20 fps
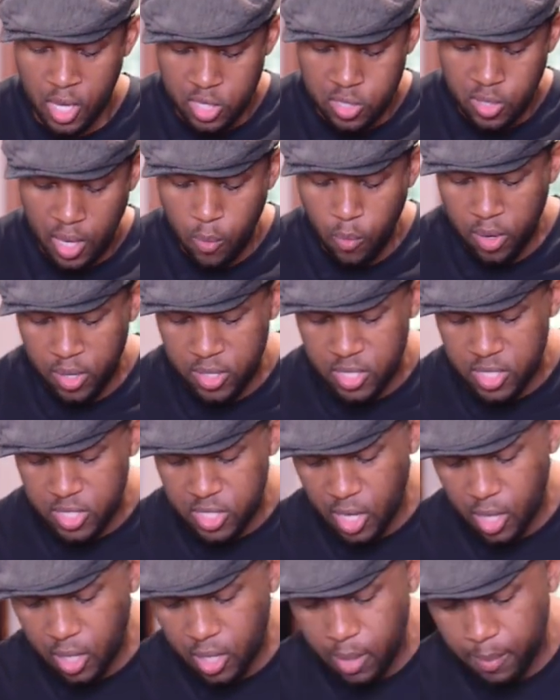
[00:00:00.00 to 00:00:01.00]
So I wanted to
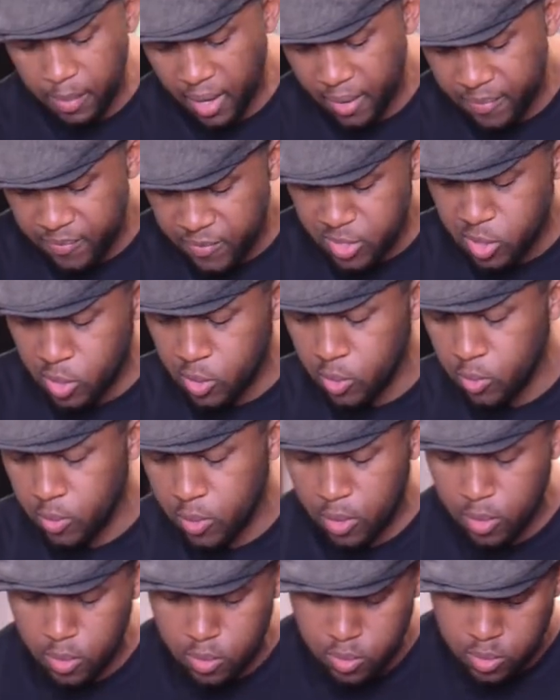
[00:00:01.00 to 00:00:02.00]
talk about this cool
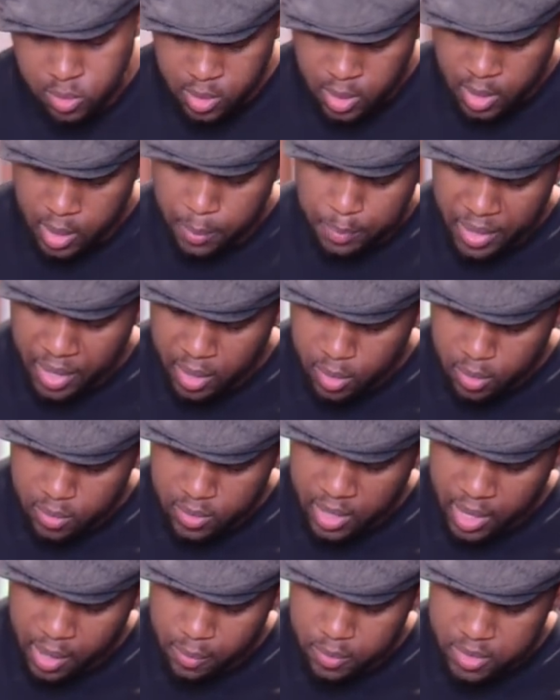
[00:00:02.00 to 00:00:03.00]
little pedal
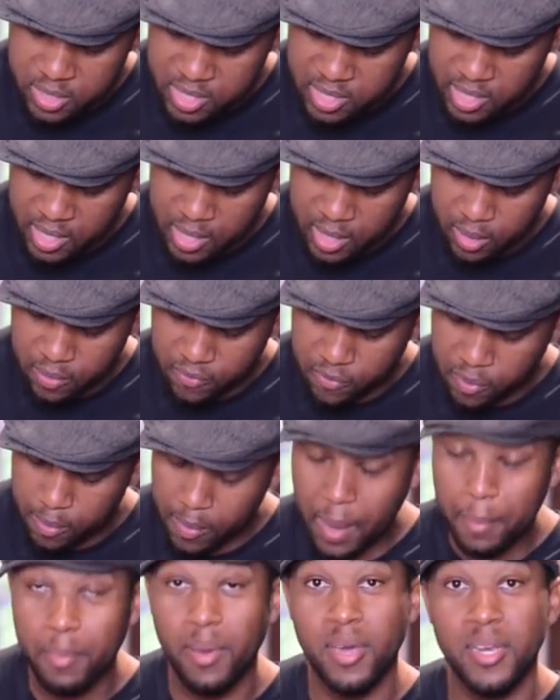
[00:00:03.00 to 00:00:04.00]
that I was sent from
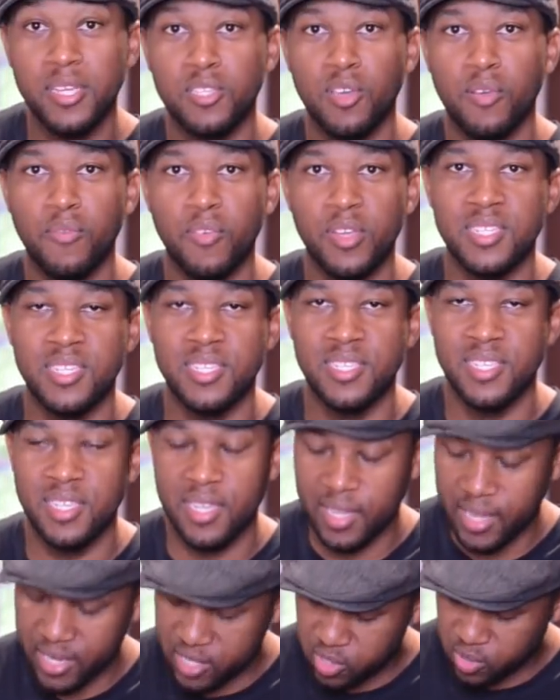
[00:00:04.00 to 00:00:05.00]
my buddies over at TC
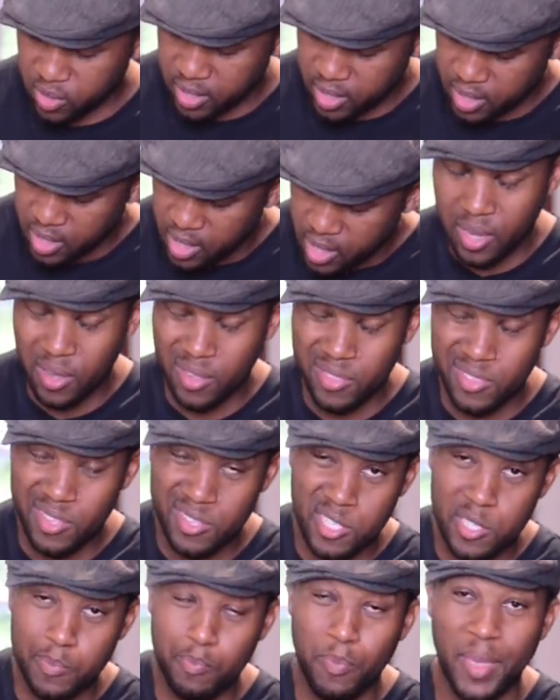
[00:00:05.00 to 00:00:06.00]
Electronic called the
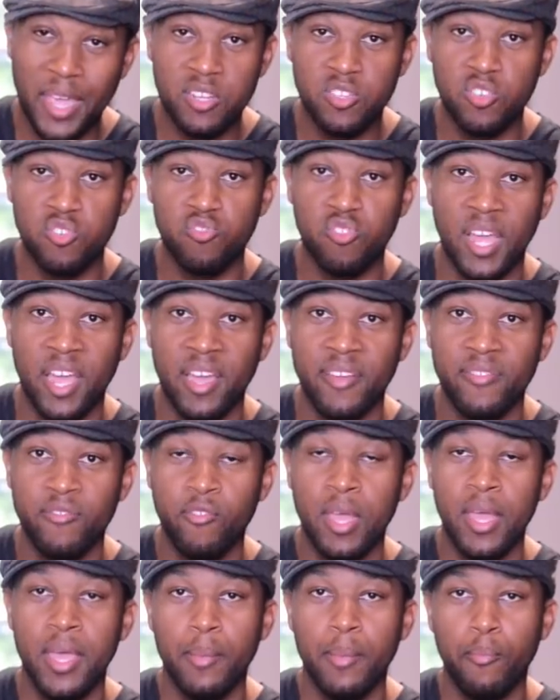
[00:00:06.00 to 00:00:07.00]
Spector Drive
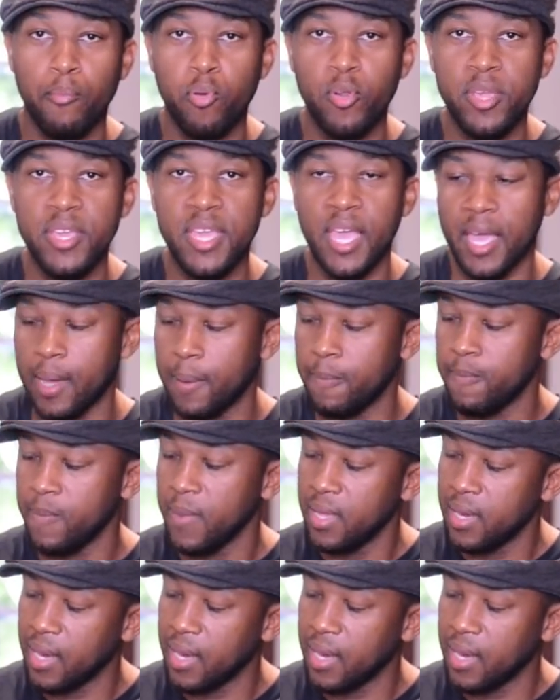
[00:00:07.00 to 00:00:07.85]
preamp.